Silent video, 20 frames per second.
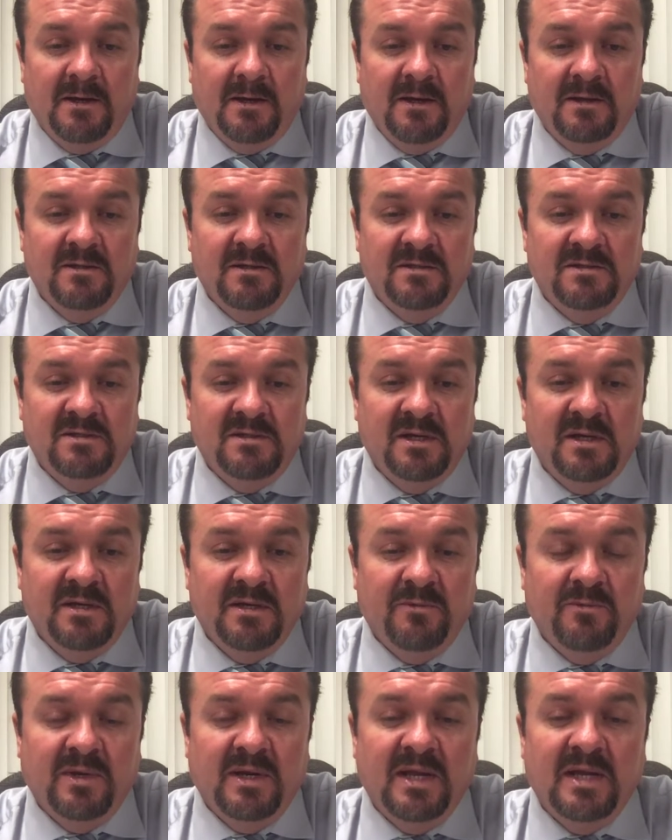This
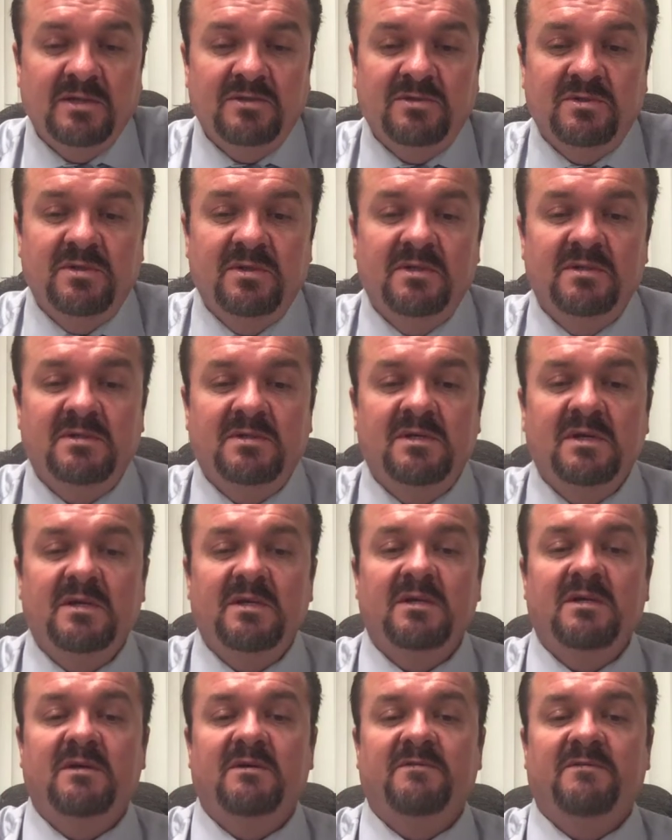study relates to the
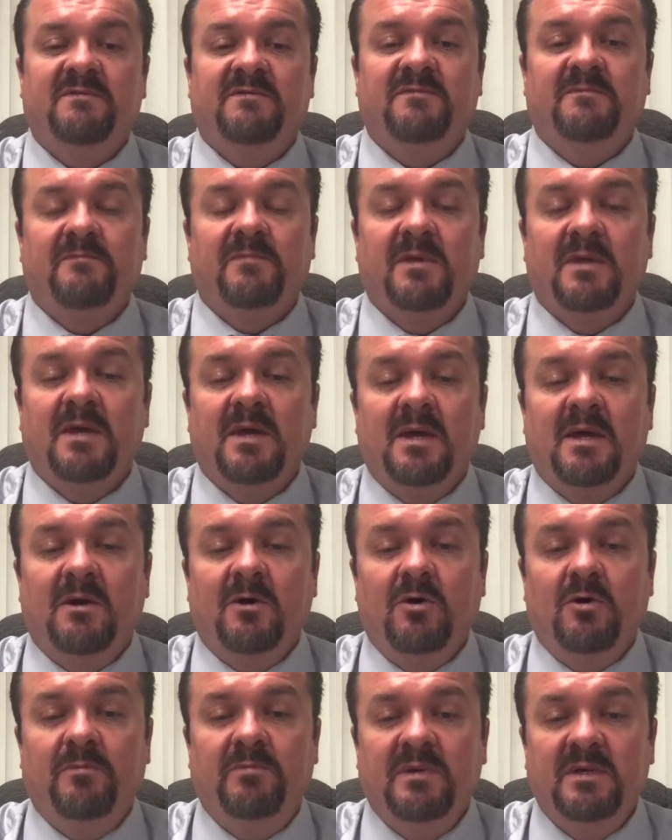study of
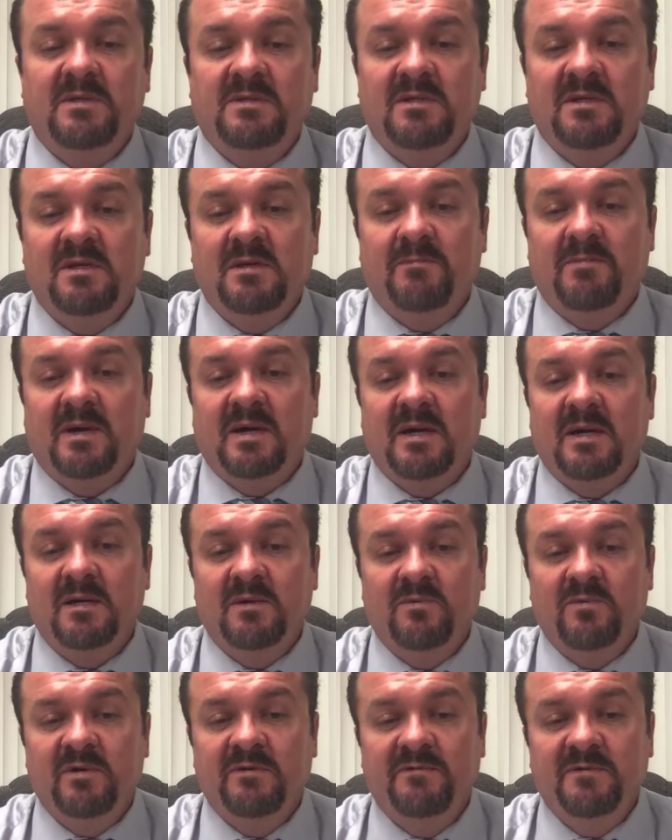obesity by
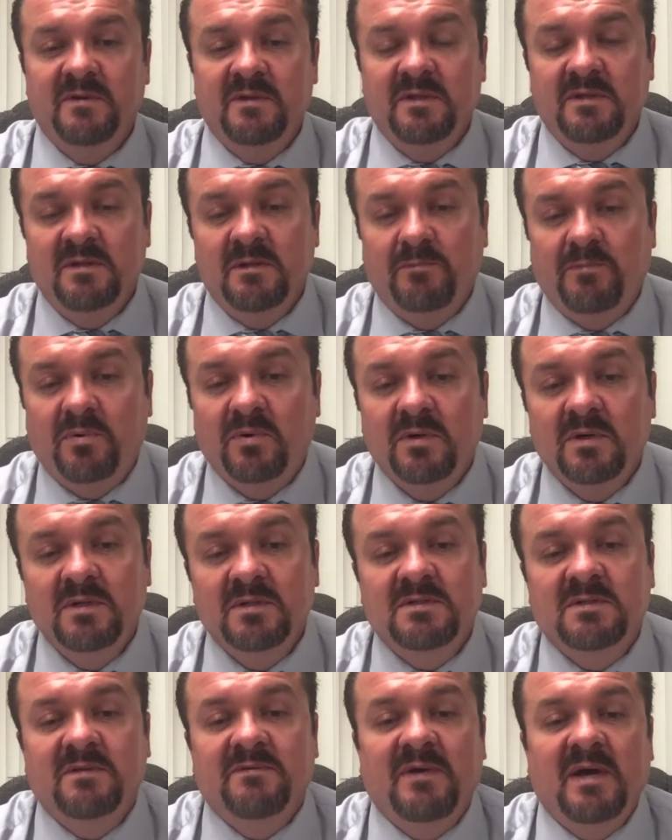revealing the
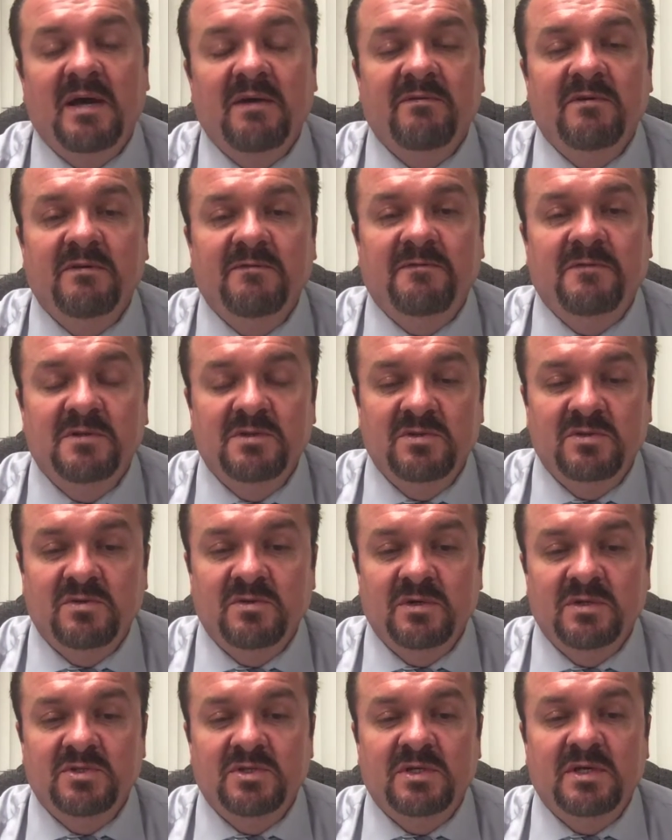importance of having
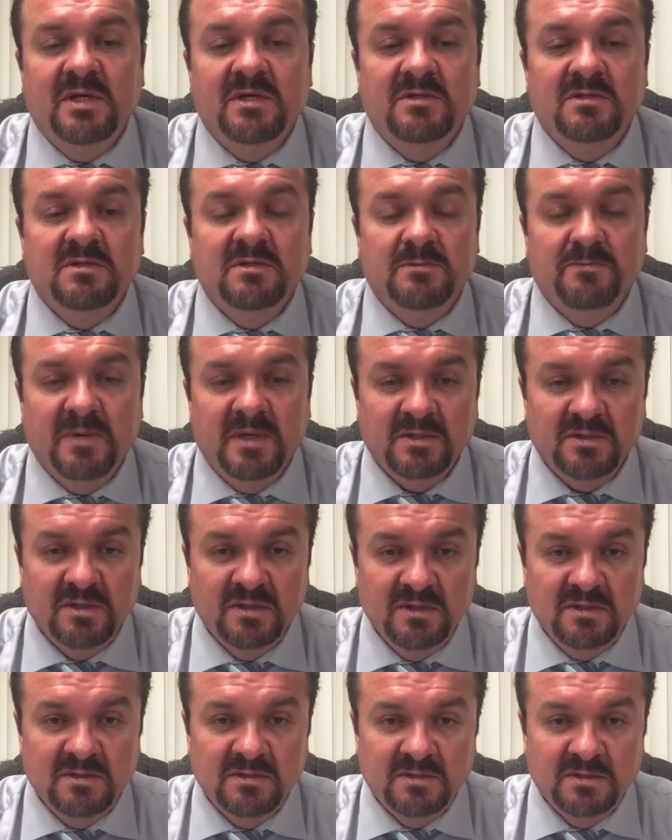physical education
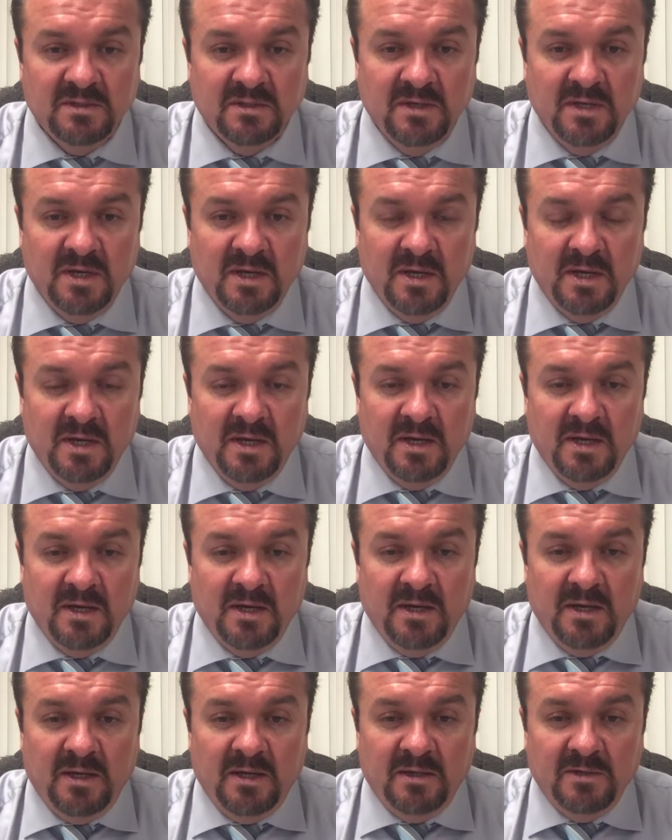specialists
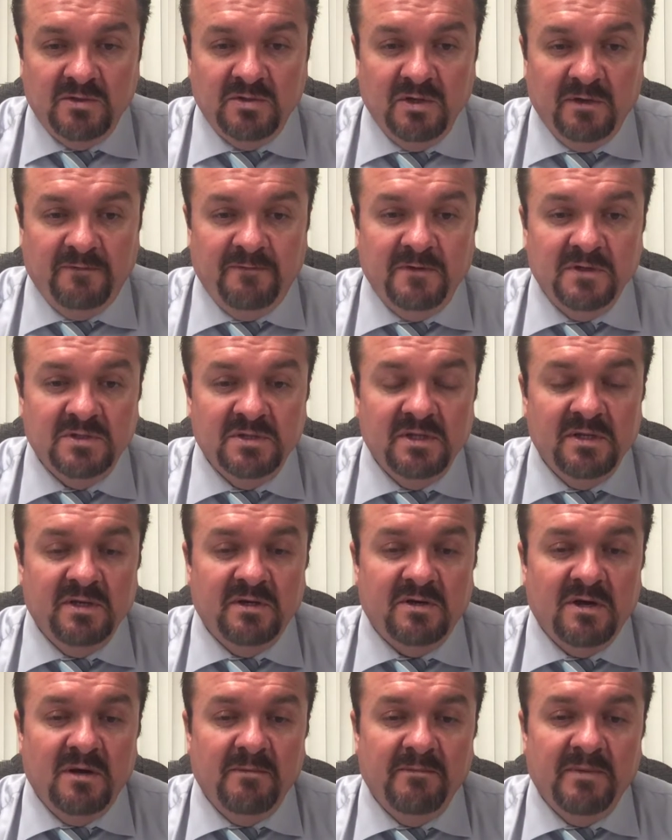to efficiently
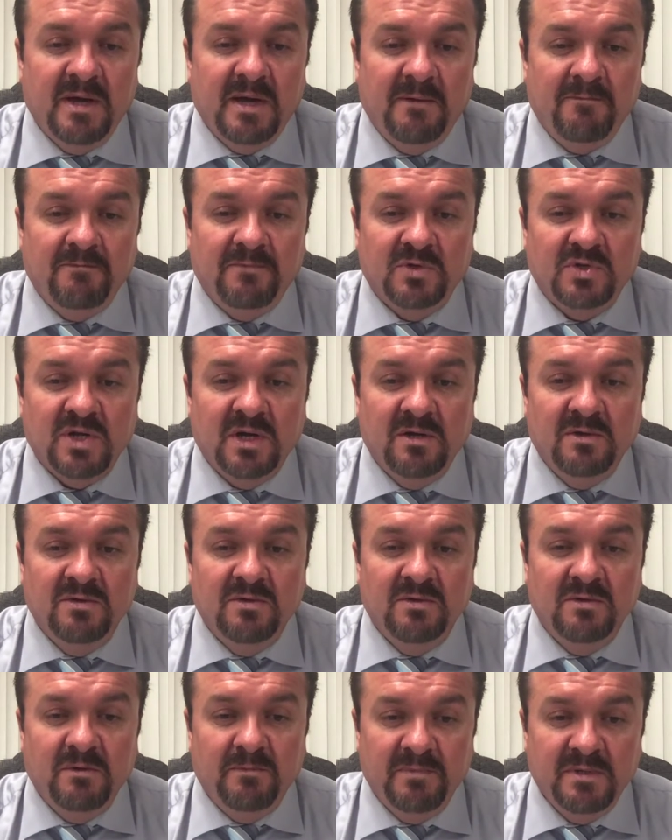combat
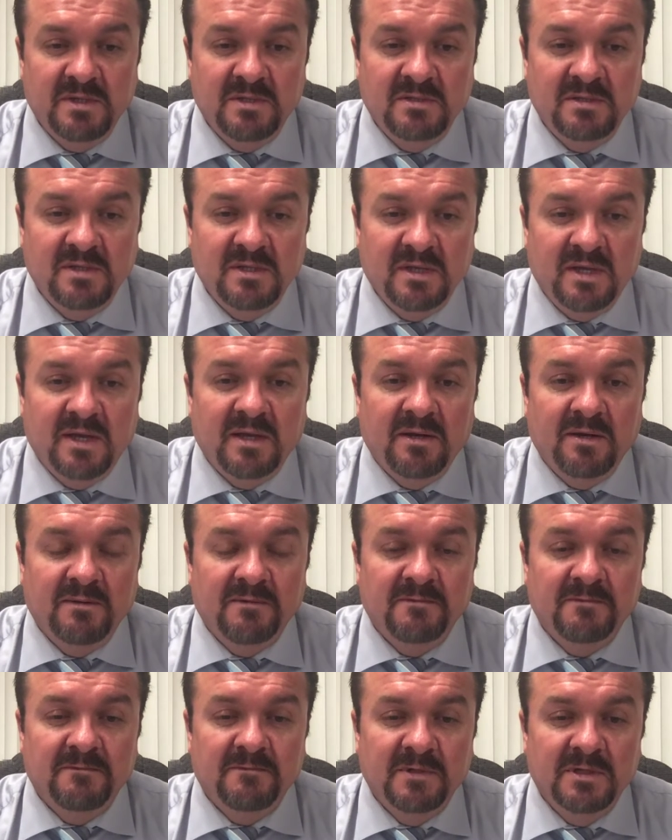childhood obesity and
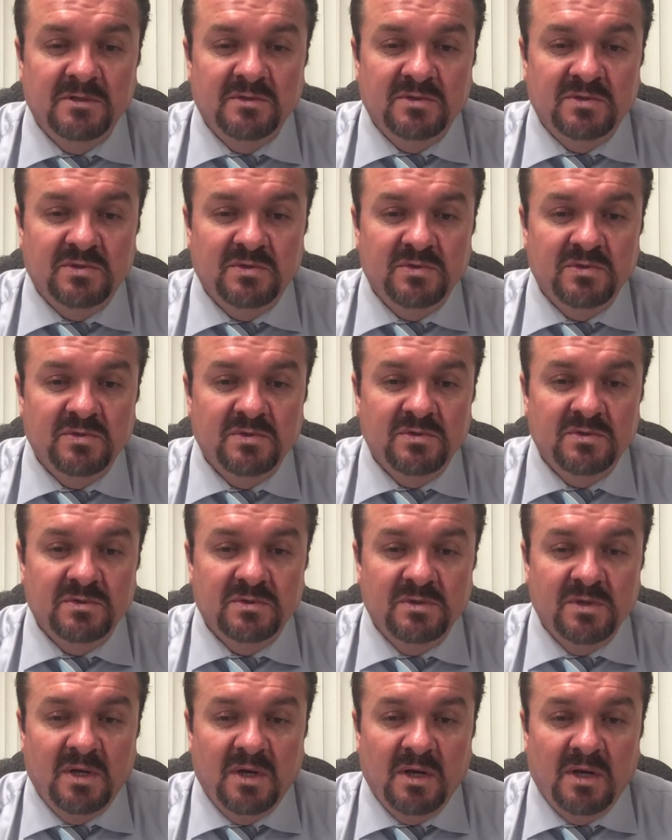in
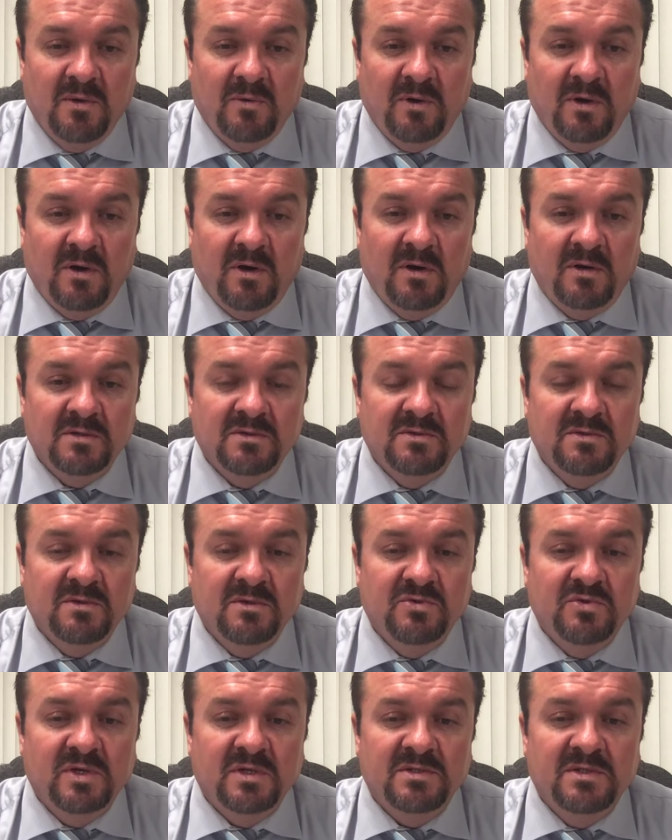schools while also
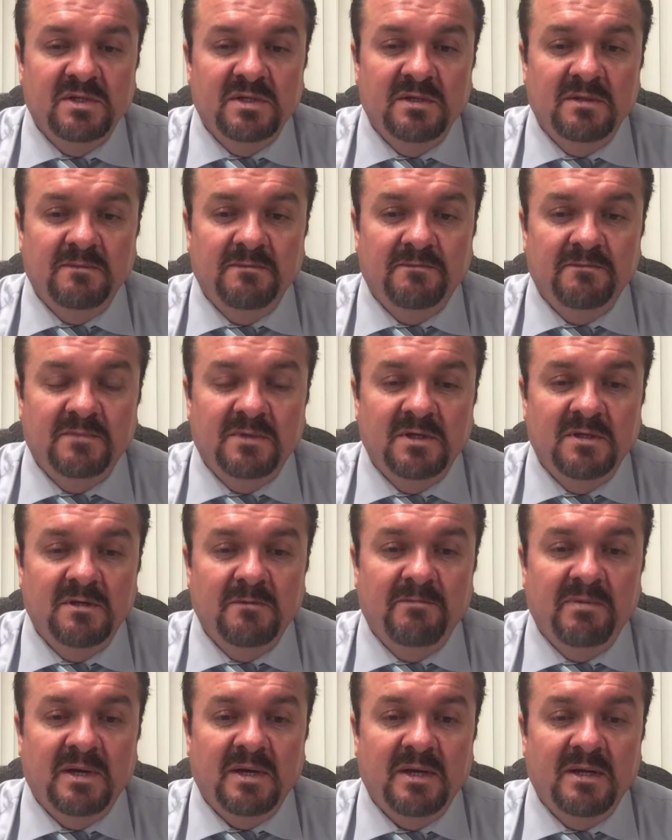addressing the
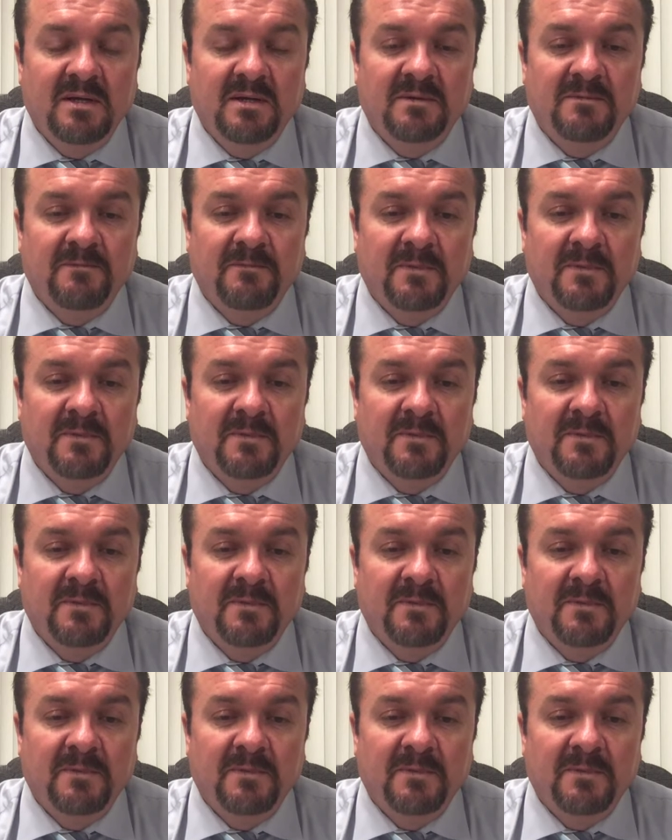debate